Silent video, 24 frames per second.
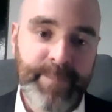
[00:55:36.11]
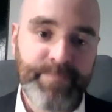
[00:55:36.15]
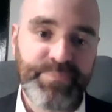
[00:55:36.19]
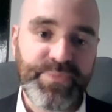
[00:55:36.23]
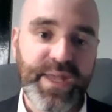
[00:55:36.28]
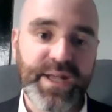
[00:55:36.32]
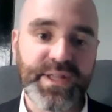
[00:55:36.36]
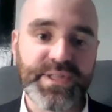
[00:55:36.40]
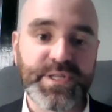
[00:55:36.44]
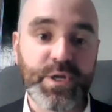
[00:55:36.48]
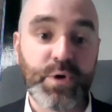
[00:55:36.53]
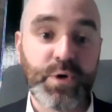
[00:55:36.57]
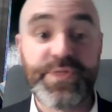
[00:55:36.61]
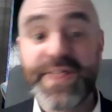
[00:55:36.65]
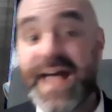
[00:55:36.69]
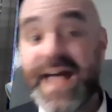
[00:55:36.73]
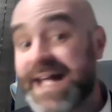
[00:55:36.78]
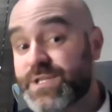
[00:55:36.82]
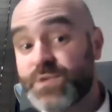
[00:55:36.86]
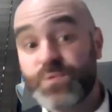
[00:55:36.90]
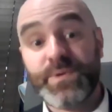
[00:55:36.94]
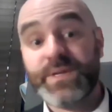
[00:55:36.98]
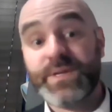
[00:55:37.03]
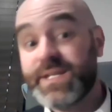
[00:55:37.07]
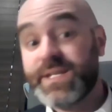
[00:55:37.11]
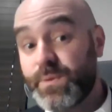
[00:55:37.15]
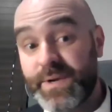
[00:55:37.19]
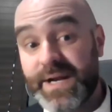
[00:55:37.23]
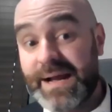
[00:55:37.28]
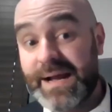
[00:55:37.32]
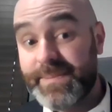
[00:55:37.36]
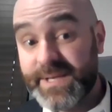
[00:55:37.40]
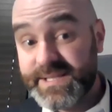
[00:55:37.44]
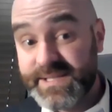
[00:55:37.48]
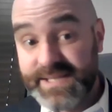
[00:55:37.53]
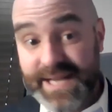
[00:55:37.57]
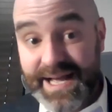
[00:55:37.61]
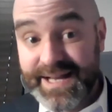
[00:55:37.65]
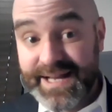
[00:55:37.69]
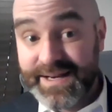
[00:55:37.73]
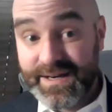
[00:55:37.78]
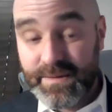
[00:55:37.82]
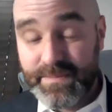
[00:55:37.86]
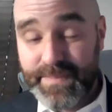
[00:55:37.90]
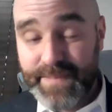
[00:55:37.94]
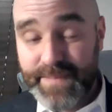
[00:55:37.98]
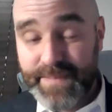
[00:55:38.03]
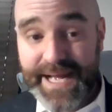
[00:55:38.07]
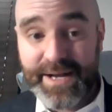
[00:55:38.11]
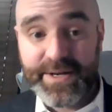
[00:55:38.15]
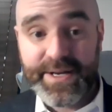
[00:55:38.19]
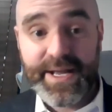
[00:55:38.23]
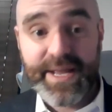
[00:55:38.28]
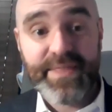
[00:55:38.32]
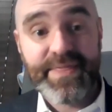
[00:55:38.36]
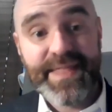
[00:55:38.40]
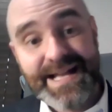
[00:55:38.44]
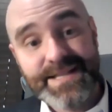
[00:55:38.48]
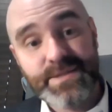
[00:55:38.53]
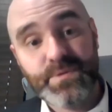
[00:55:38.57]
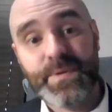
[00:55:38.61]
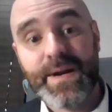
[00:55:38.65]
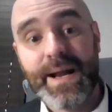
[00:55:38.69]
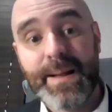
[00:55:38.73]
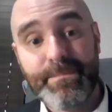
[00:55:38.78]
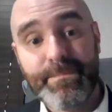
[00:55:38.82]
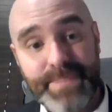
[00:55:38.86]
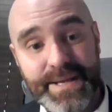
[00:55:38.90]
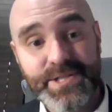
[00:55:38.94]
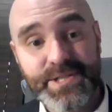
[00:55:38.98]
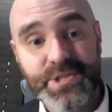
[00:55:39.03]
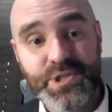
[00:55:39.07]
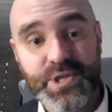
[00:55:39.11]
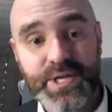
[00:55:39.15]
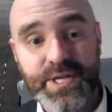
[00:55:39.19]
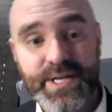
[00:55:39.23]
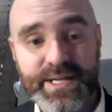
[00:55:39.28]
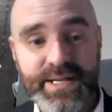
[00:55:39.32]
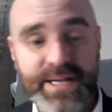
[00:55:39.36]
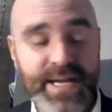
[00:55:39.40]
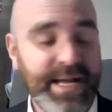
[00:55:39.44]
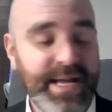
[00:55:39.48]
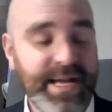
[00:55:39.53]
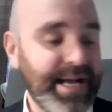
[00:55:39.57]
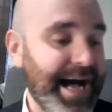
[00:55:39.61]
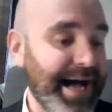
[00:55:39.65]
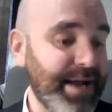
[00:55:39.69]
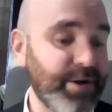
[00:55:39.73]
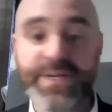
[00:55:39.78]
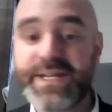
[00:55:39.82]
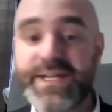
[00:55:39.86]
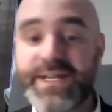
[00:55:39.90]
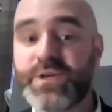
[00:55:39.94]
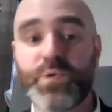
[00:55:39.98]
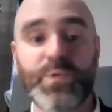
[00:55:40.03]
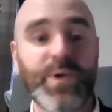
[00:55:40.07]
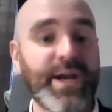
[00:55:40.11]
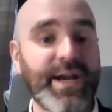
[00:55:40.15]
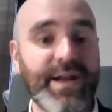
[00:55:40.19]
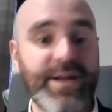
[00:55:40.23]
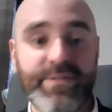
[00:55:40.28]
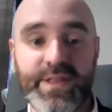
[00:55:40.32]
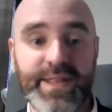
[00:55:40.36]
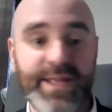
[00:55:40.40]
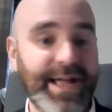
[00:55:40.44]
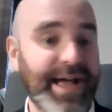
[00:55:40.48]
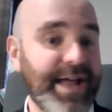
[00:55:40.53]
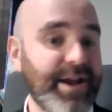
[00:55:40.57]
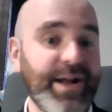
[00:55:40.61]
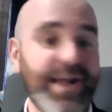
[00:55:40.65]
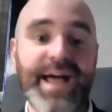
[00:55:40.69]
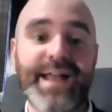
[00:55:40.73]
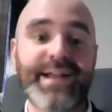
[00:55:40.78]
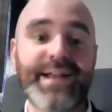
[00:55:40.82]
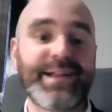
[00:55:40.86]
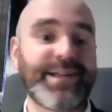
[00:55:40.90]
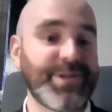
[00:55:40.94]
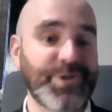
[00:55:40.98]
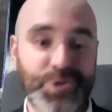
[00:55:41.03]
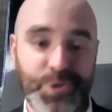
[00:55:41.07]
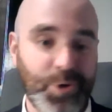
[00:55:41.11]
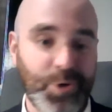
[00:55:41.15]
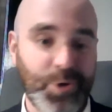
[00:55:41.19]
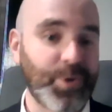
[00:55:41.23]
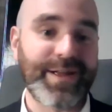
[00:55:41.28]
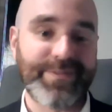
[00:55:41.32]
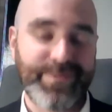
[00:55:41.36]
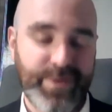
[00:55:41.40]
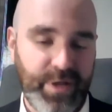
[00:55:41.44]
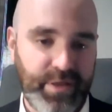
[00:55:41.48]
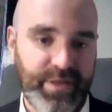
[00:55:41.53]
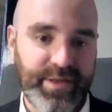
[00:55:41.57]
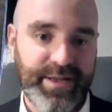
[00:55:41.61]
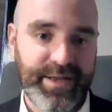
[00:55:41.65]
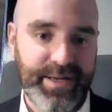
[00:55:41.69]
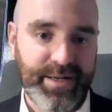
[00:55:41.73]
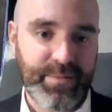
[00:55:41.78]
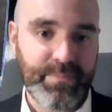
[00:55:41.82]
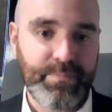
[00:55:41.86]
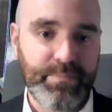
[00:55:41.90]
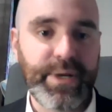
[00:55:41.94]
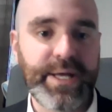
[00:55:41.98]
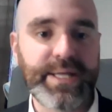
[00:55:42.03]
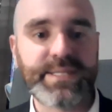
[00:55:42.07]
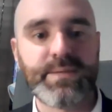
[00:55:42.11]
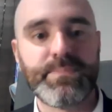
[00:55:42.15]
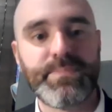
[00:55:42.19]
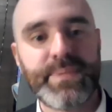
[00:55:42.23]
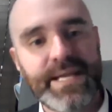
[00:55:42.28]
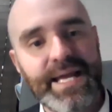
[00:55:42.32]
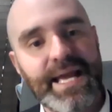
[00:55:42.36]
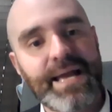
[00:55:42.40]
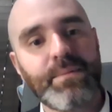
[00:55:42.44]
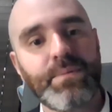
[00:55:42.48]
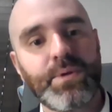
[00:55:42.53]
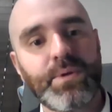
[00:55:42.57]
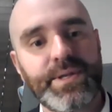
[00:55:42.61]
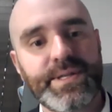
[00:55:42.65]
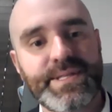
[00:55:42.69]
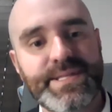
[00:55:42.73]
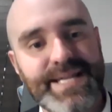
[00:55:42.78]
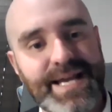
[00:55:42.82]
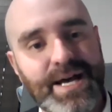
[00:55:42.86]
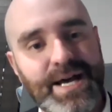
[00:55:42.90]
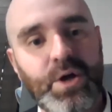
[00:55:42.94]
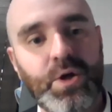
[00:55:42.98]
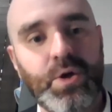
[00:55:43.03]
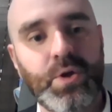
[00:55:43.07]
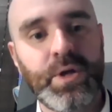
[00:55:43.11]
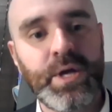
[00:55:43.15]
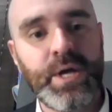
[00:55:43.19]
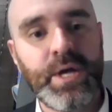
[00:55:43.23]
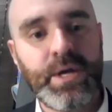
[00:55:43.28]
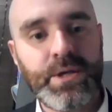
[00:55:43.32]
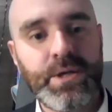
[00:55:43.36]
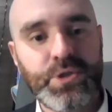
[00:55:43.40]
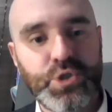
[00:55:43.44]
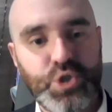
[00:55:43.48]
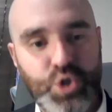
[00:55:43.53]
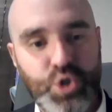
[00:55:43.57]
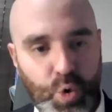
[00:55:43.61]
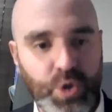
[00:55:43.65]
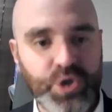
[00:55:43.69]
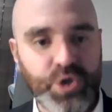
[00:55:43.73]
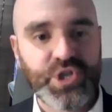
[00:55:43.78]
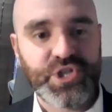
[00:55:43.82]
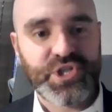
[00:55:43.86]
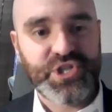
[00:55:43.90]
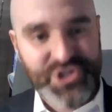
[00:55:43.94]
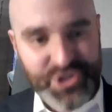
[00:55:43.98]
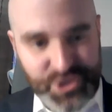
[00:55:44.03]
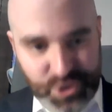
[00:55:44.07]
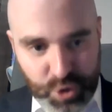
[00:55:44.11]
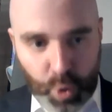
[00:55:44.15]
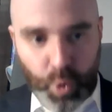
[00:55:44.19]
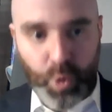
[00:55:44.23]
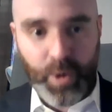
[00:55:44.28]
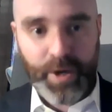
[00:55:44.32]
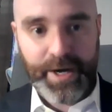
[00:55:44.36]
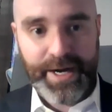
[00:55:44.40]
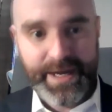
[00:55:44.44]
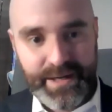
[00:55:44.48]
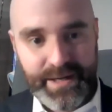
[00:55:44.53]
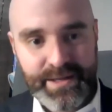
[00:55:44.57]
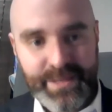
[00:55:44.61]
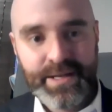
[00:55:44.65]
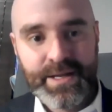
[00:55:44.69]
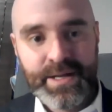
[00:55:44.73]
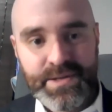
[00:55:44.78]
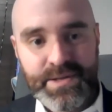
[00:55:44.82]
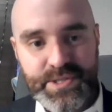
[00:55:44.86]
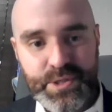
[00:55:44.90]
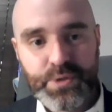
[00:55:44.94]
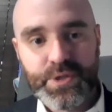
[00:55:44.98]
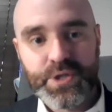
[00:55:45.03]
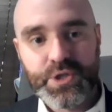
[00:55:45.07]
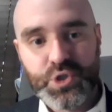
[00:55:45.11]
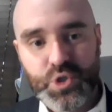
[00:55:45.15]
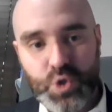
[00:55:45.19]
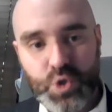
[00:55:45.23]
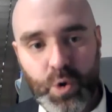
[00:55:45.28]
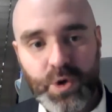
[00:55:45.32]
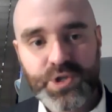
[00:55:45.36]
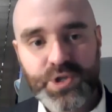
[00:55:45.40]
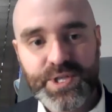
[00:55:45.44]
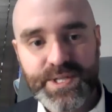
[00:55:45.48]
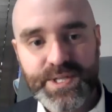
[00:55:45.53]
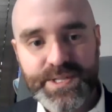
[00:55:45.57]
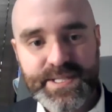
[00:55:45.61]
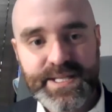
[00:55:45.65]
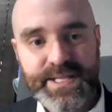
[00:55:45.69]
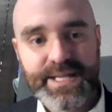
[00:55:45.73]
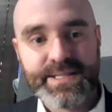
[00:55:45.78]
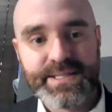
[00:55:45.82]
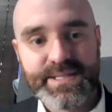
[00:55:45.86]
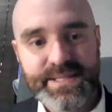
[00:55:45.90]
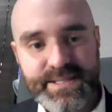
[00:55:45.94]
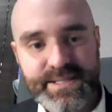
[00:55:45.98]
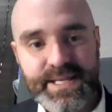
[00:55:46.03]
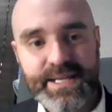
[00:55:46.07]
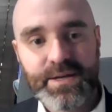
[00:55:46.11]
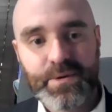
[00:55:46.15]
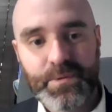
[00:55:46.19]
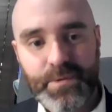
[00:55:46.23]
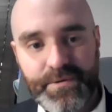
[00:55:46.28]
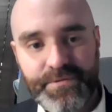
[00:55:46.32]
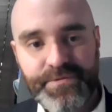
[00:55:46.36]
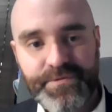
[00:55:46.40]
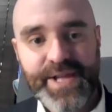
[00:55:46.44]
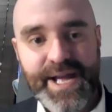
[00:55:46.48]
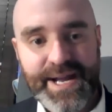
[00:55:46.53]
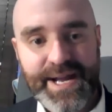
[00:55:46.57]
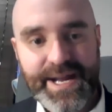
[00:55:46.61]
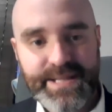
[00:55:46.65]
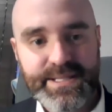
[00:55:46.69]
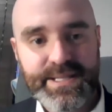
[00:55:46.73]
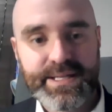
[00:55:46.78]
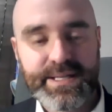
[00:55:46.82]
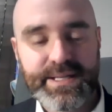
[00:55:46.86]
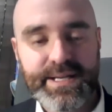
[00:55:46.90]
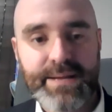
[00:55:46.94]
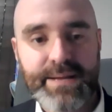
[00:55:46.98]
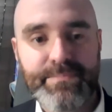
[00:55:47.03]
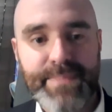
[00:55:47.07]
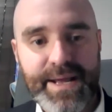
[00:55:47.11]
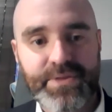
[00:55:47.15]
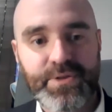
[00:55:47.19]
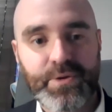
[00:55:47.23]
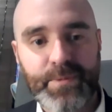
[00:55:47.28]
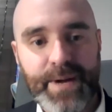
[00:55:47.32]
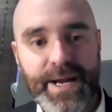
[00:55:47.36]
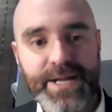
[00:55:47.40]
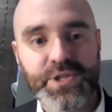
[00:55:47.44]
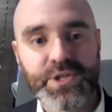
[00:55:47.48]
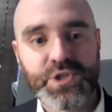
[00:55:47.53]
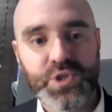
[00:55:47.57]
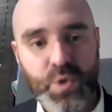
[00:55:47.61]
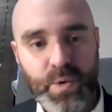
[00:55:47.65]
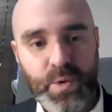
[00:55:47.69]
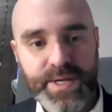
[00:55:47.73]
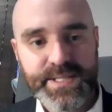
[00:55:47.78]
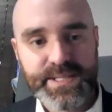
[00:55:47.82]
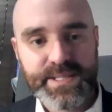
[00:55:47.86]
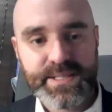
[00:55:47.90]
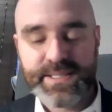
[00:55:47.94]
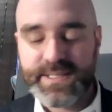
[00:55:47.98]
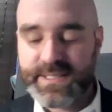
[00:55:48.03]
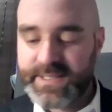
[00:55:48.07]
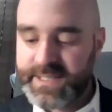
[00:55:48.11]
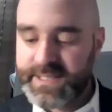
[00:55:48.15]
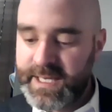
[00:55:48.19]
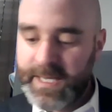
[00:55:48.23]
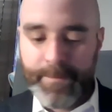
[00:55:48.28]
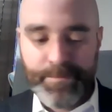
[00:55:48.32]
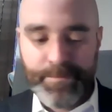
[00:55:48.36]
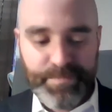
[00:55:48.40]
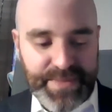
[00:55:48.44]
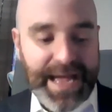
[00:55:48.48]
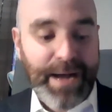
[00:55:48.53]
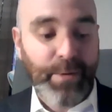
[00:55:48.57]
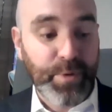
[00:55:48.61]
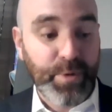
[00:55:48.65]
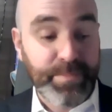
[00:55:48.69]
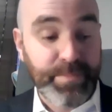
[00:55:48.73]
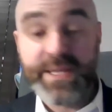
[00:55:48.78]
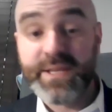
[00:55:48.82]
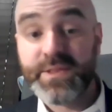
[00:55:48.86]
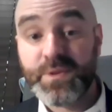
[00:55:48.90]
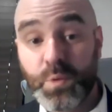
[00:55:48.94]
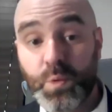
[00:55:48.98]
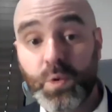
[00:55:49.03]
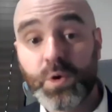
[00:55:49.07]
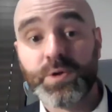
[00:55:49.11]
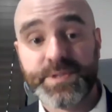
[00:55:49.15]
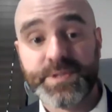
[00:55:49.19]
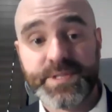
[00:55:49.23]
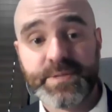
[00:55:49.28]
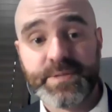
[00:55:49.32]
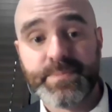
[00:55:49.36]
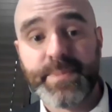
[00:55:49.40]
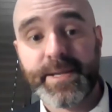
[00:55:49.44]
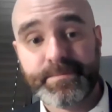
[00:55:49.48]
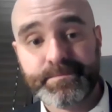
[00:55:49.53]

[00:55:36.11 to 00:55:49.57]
And so that's really what I'm excited about. And that's what I'm pitching. I don't need to run everything. I don't got to control everything. But to be able to tell Georgia's story so that Georgians can see it reflected and make the right choices, that would mean the world to me.